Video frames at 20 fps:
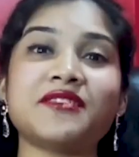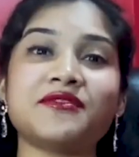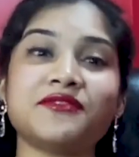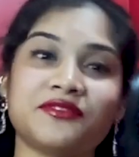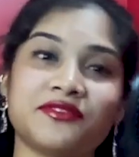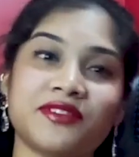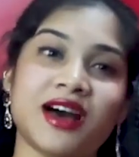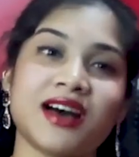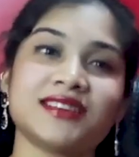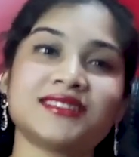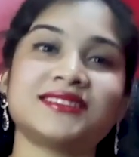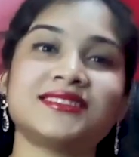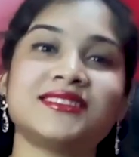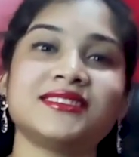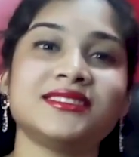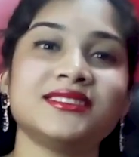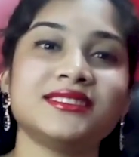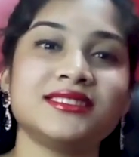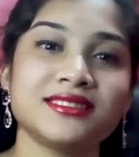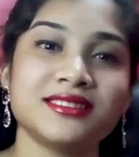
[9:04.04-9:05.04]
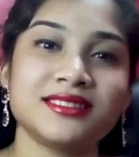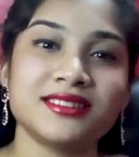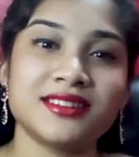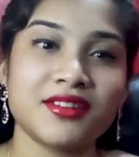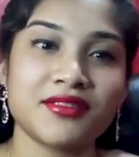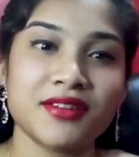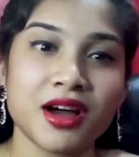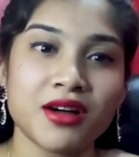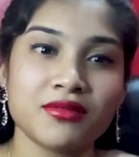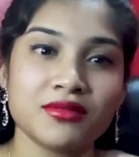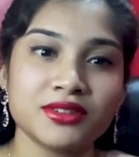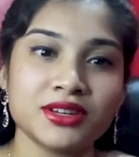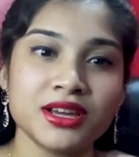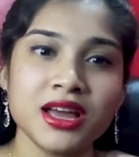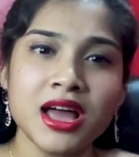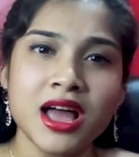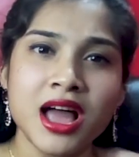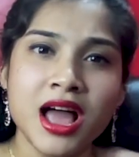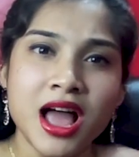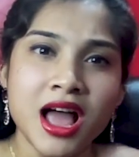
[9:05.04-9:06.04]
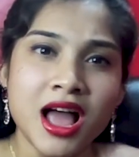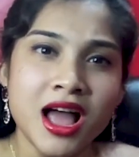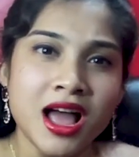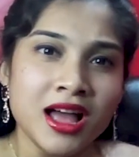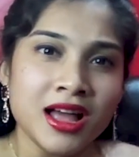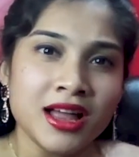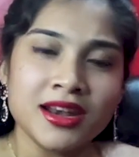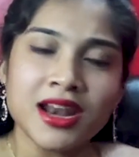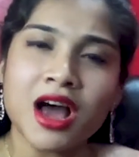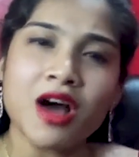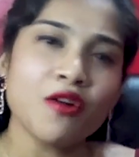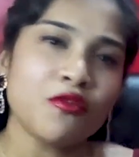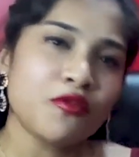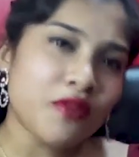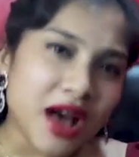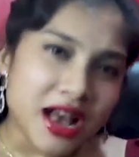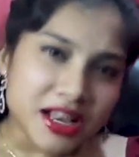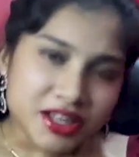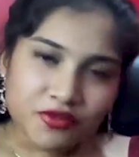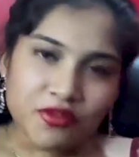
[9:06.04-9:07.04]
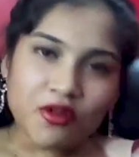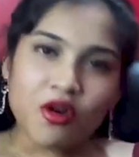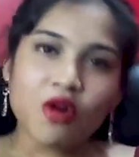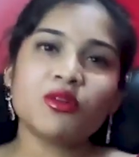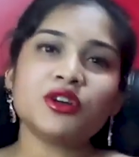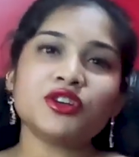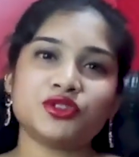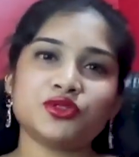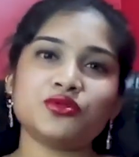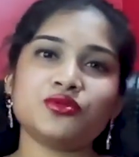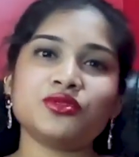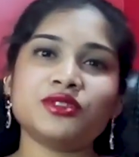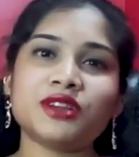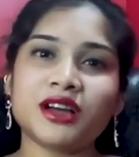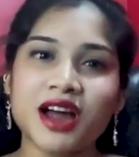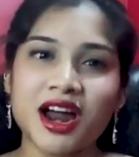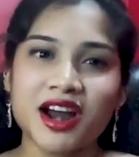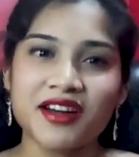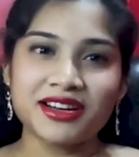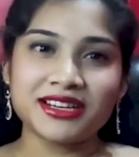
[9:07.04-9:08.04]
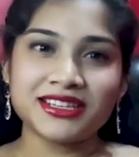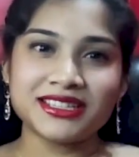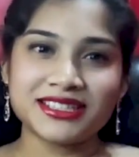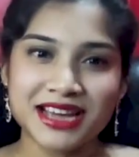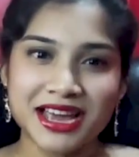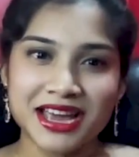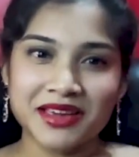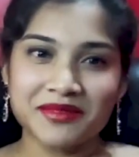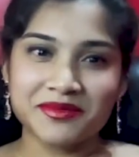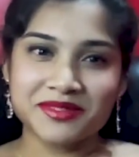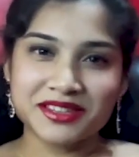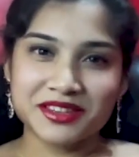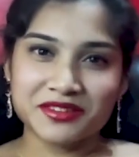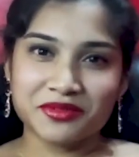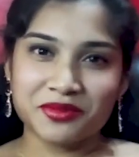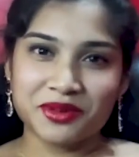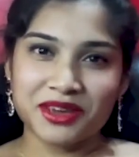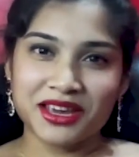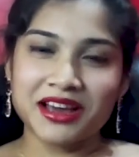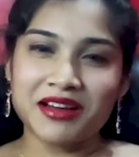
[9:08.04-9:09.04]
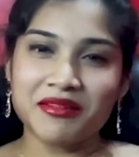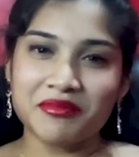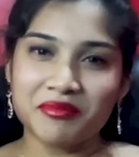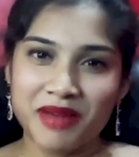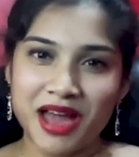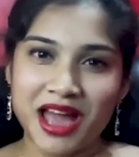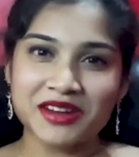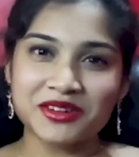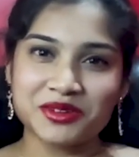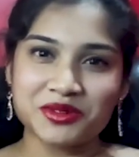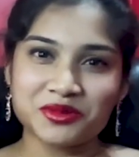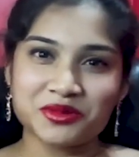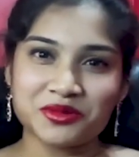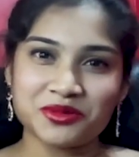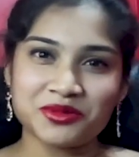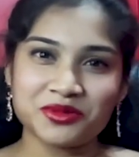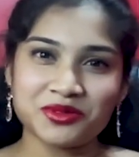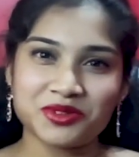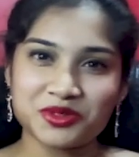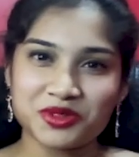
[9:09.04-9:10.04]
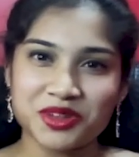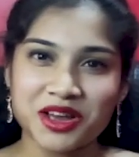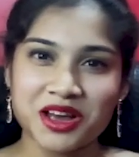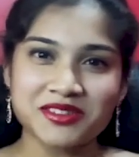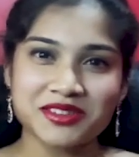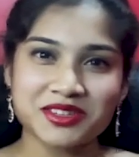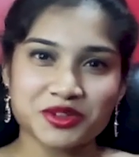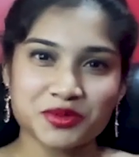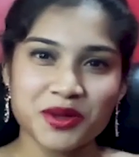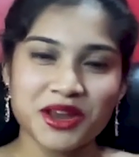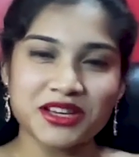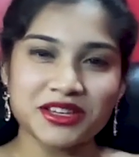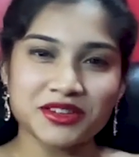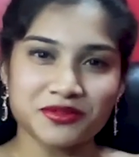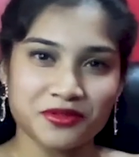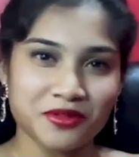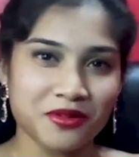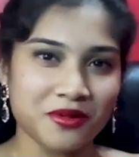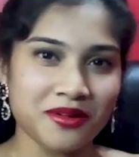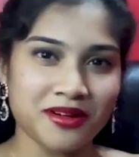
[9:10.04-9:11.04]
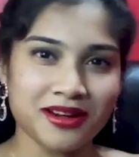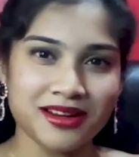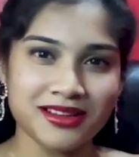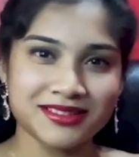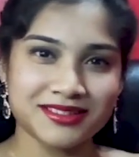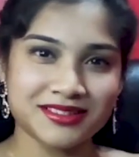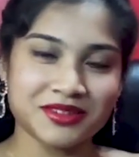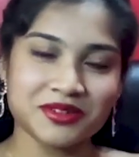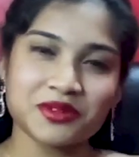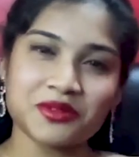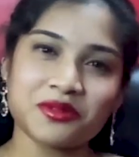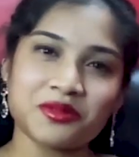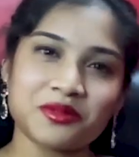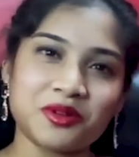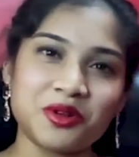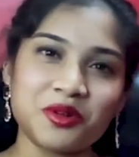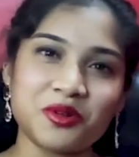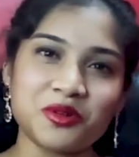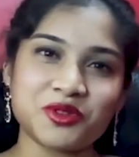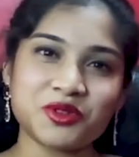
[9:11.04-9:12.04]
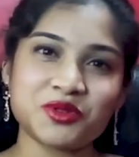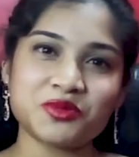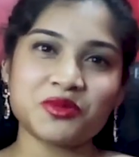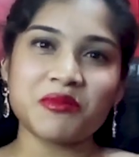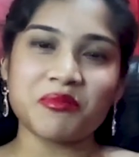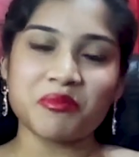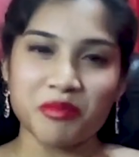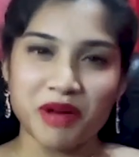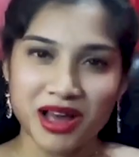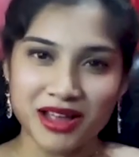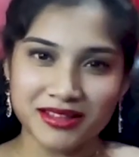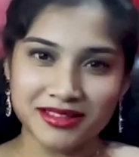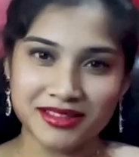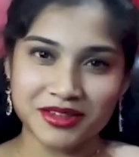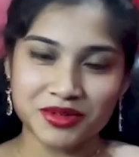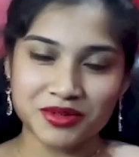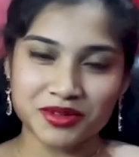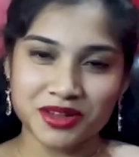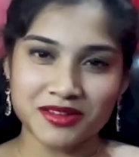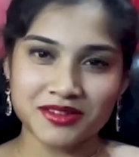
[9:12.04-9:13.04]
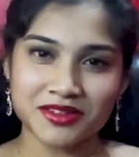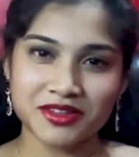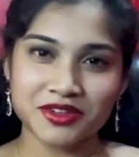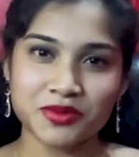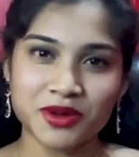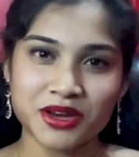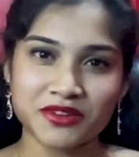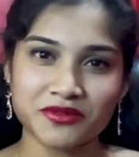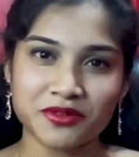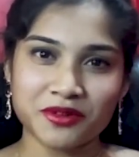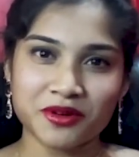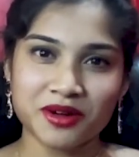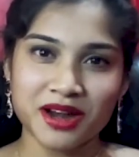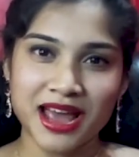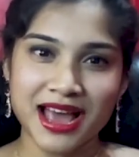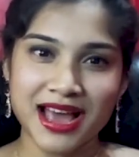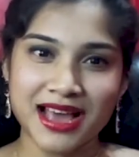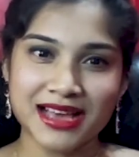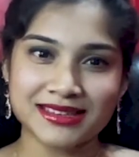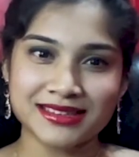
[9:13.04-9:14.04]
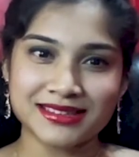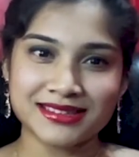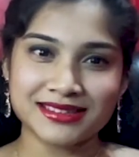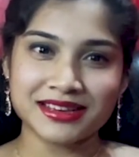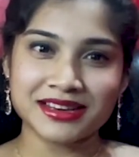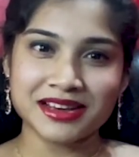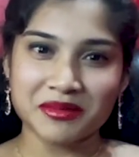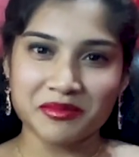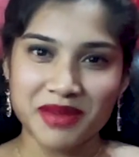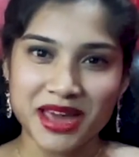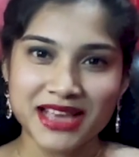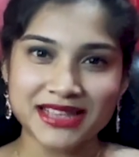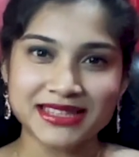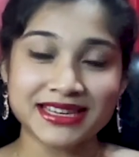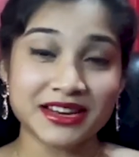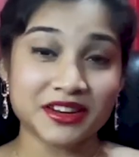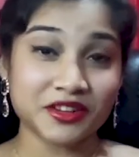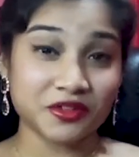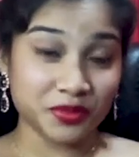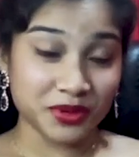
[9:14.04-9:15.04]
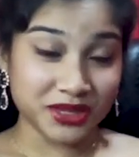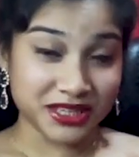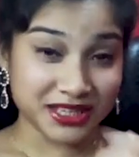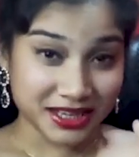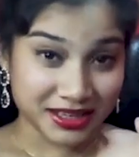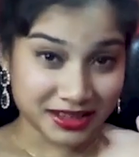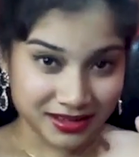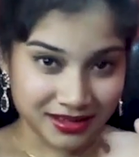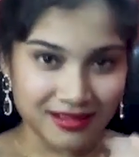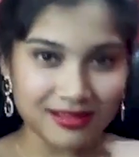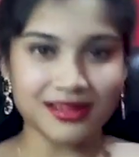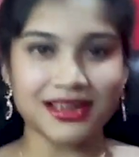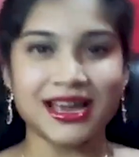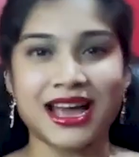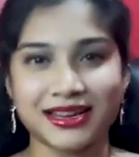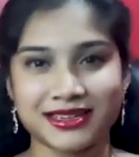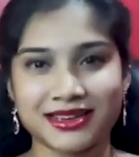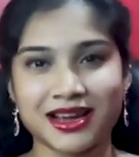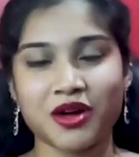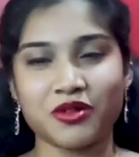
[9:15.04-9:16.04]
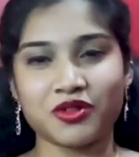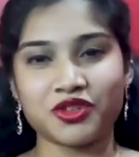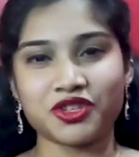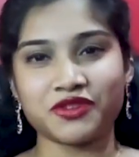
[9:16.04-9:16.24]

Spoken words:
and fast turnaround. Now, fast forward to the current times. If we come back to 2024, it's, close to a month 2024 has commenced. And if we take a look at how